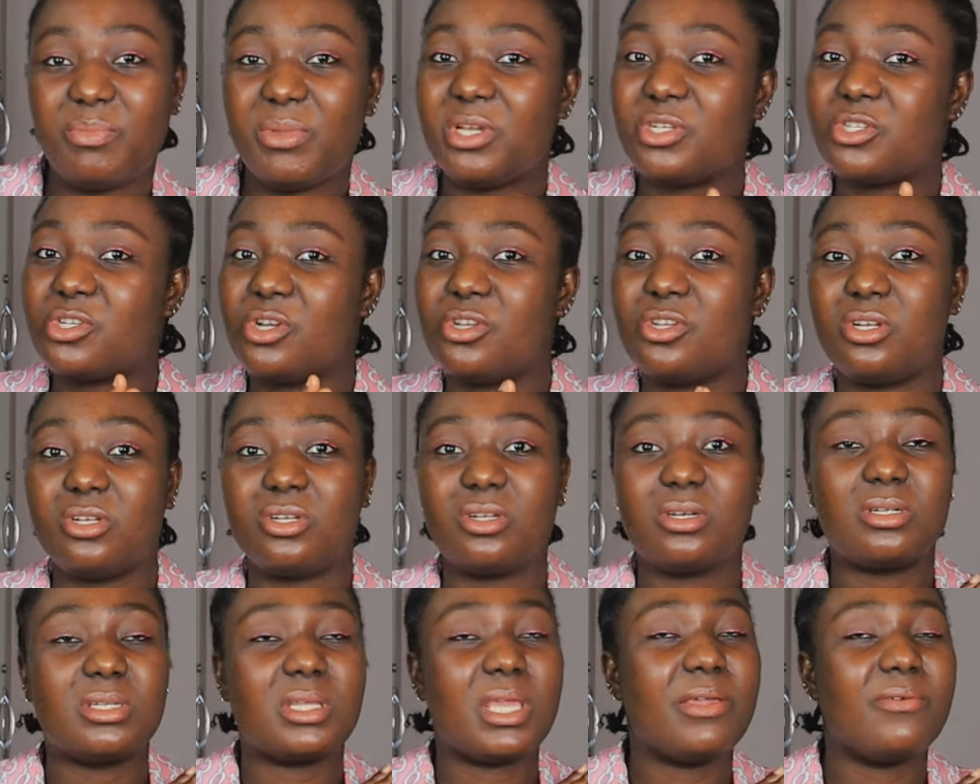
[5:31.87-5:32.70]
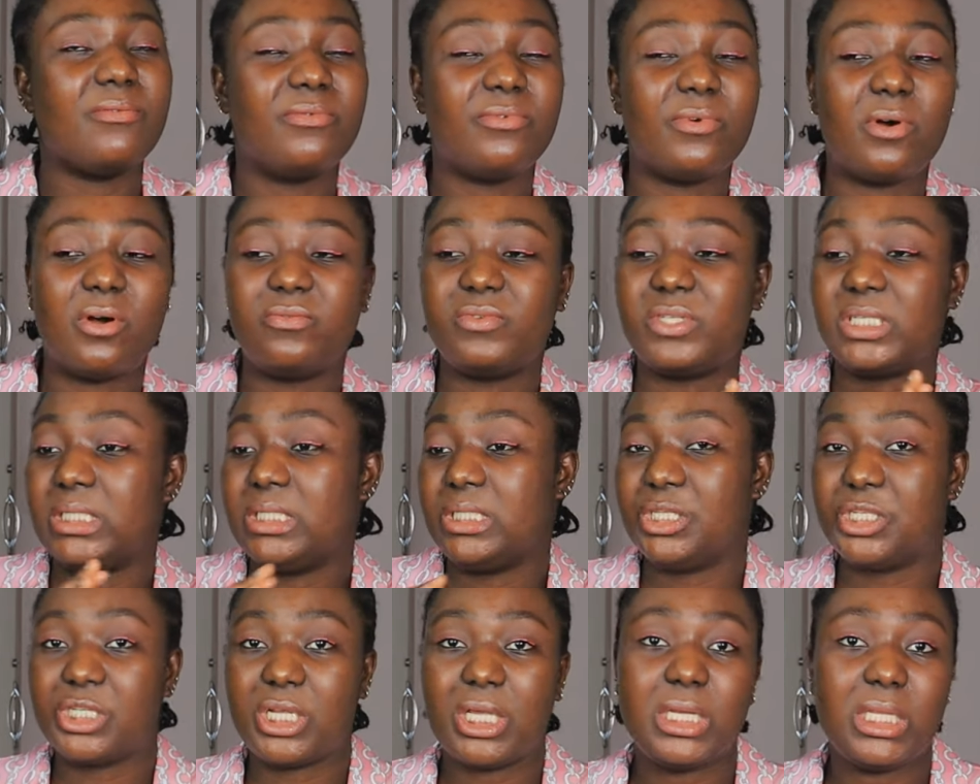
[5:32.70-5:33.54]
Make sure you're not involved
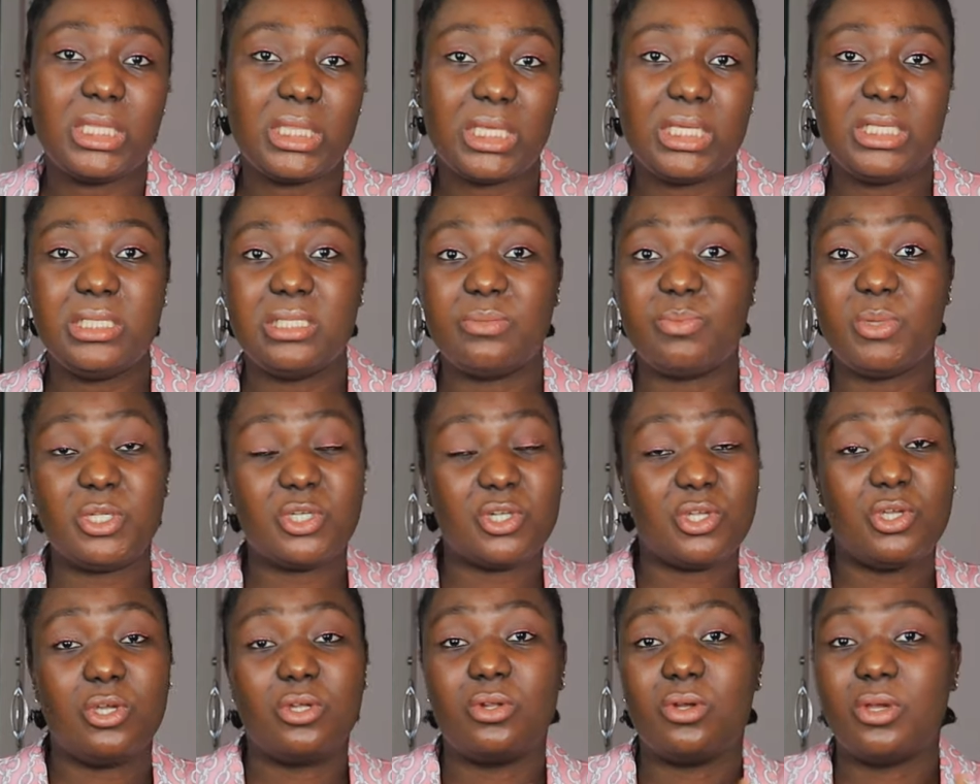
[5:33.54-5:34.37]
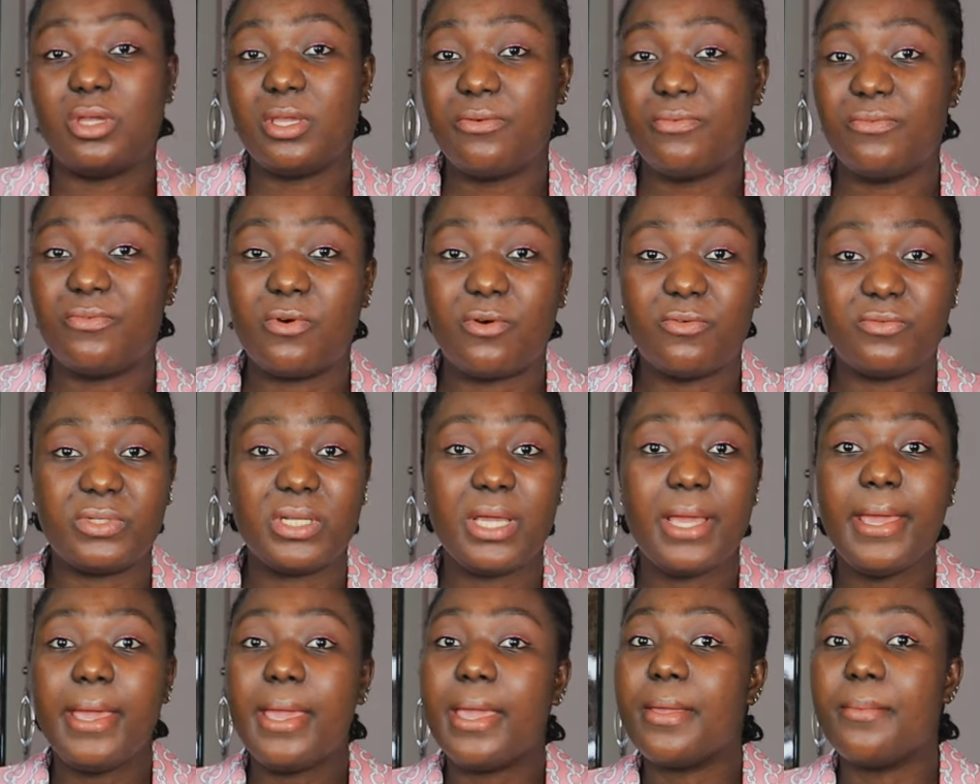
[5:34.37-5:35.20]
in shady things. Make sure you're not
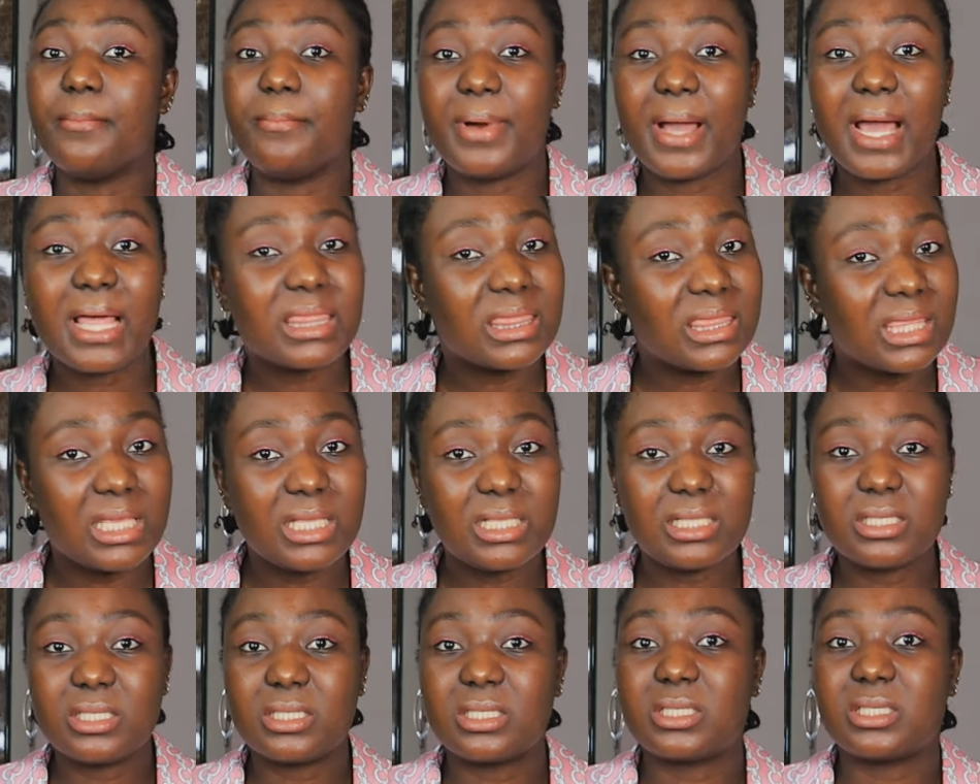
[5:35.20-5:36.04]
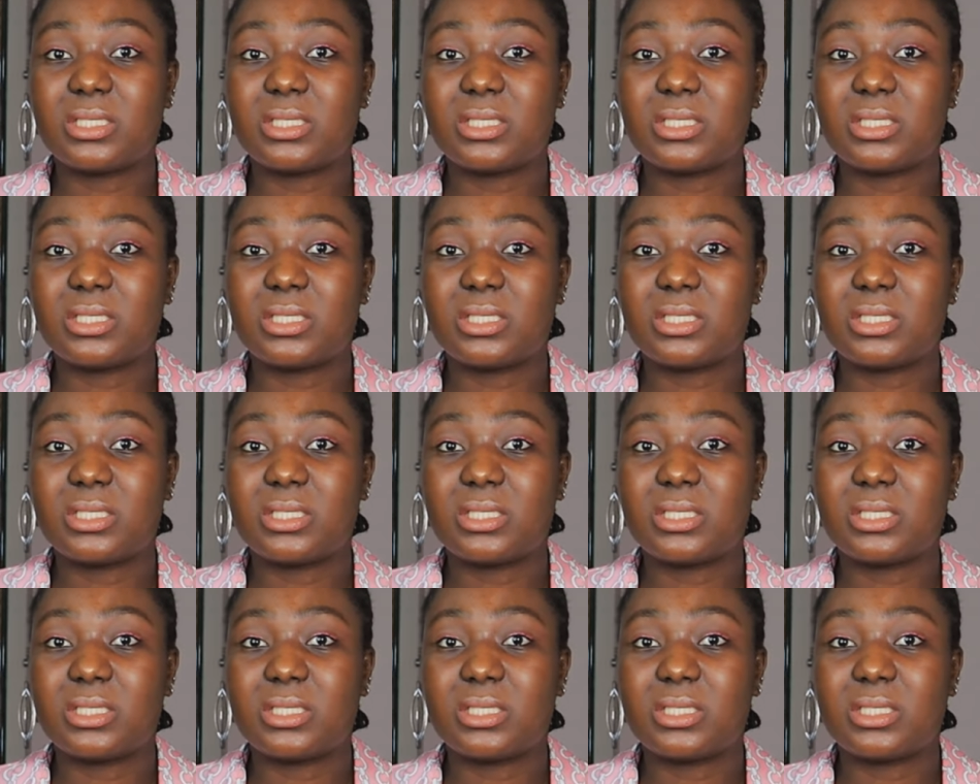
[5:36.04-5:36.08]
involved in bad things.